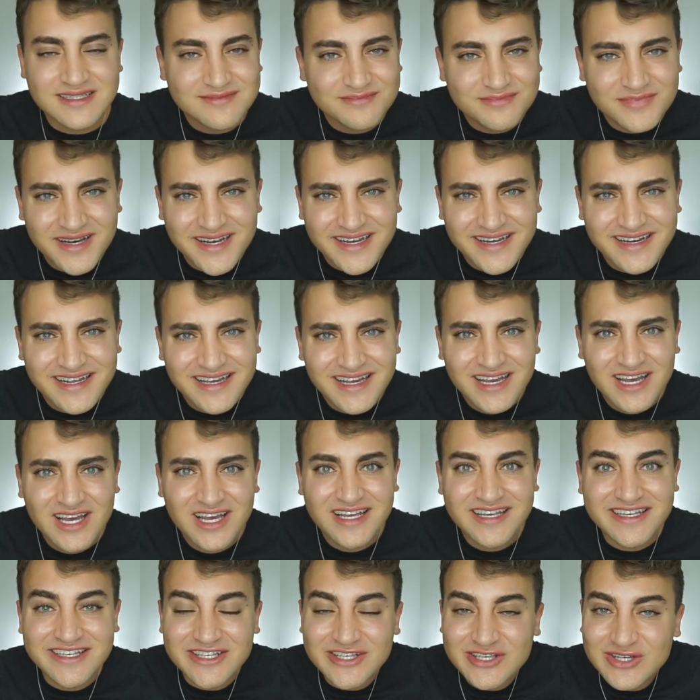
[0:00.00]
But
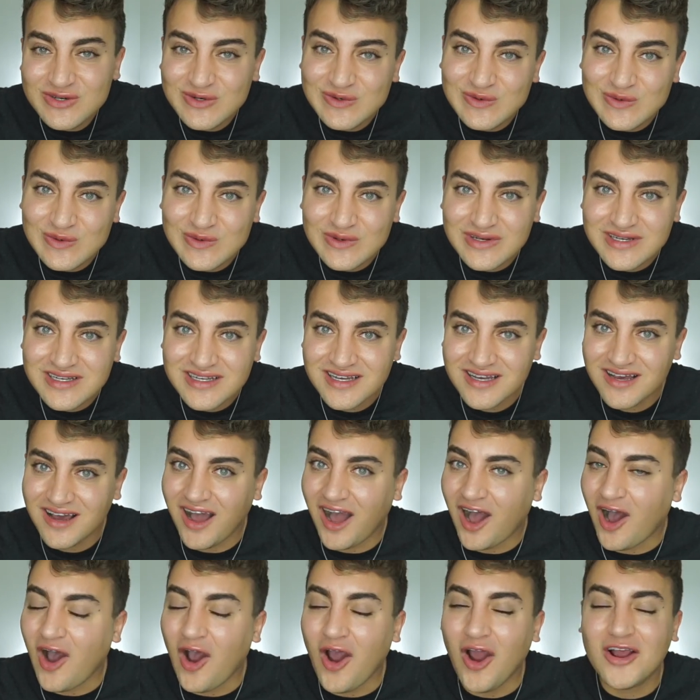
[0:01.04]
you
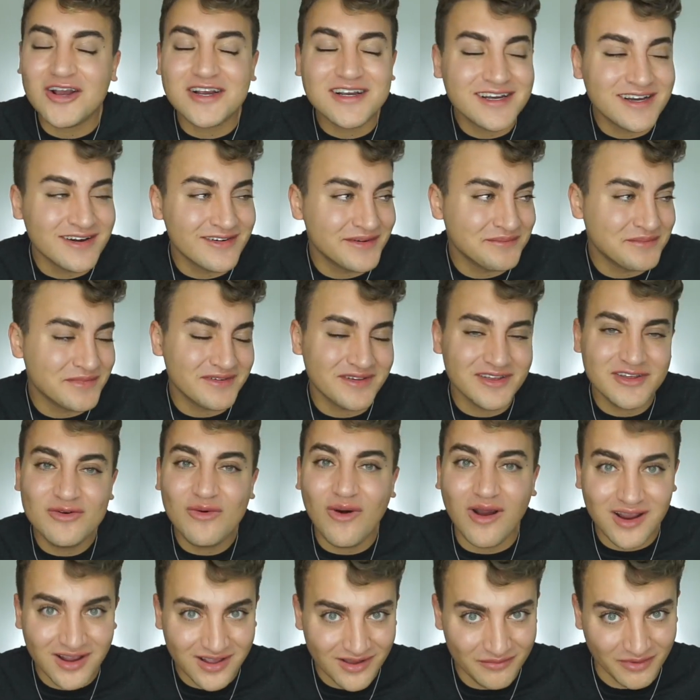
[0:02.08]
aren't coming you
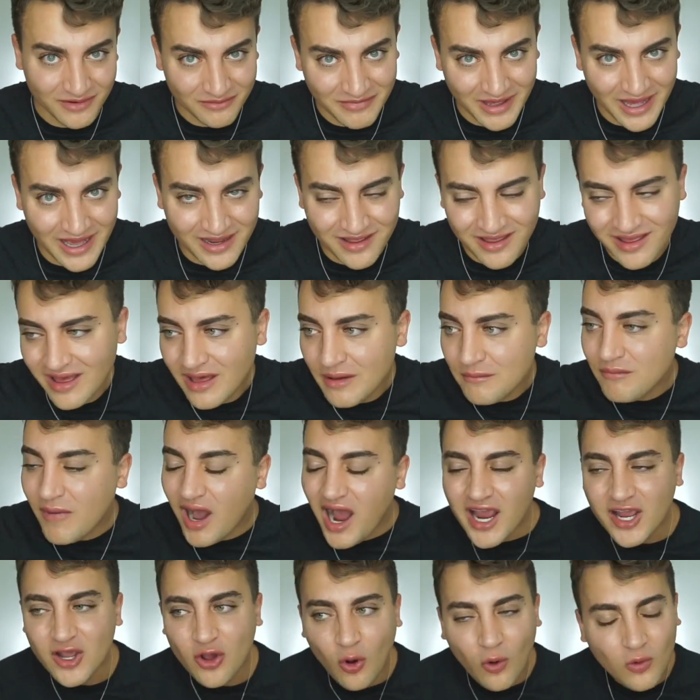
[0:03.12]
aren't coming back.
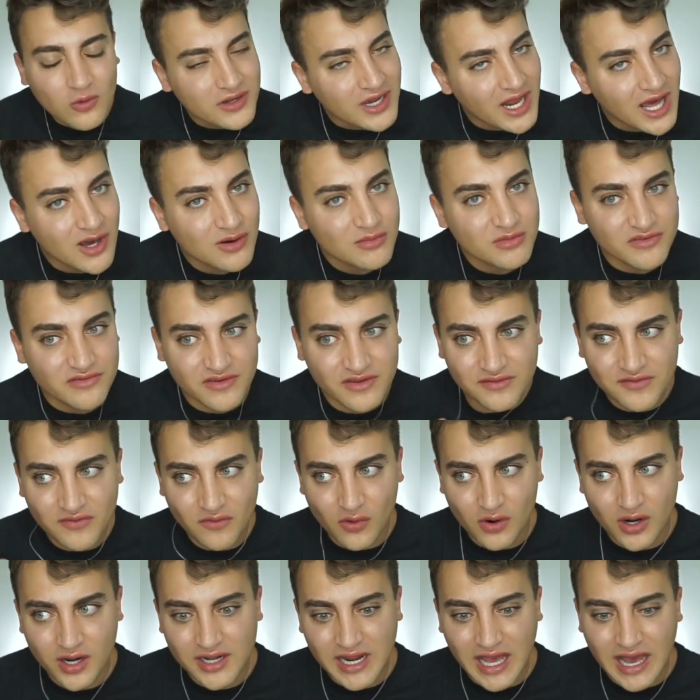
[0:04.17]
My goal now moving
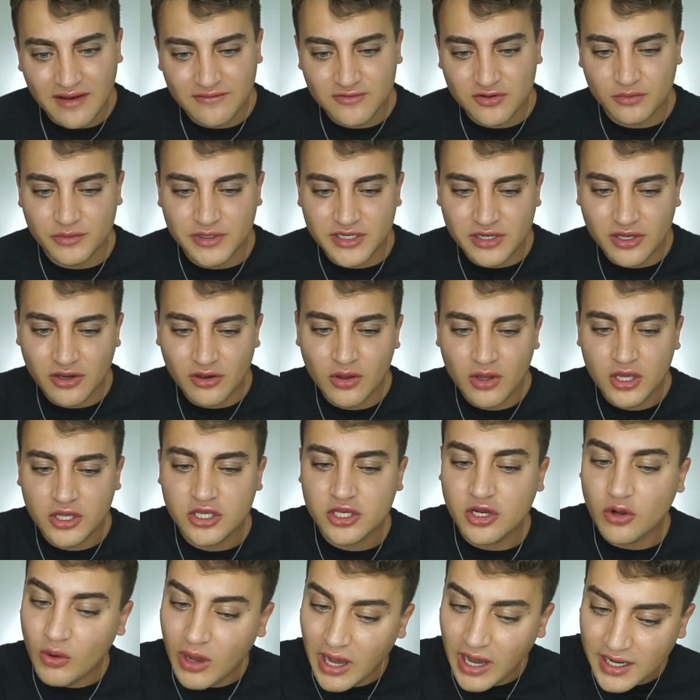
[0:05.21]
forward after we know, you
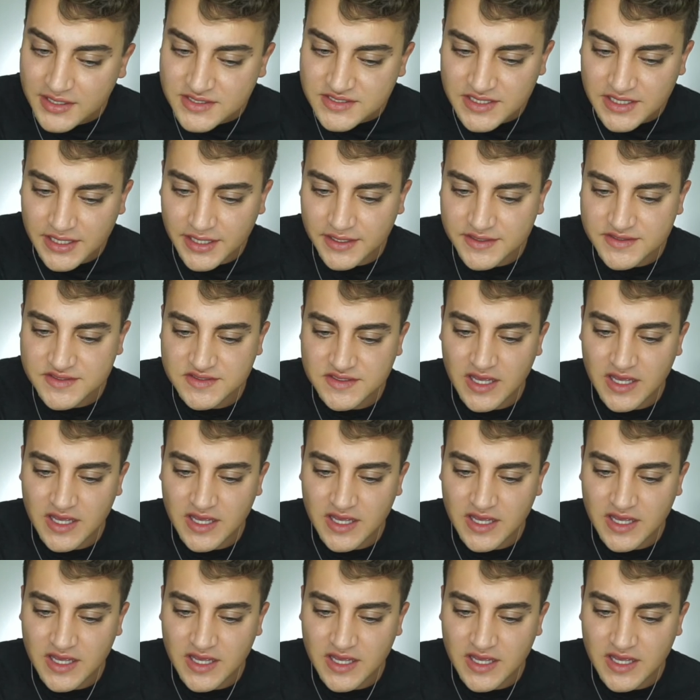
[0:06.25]
know, Huxley is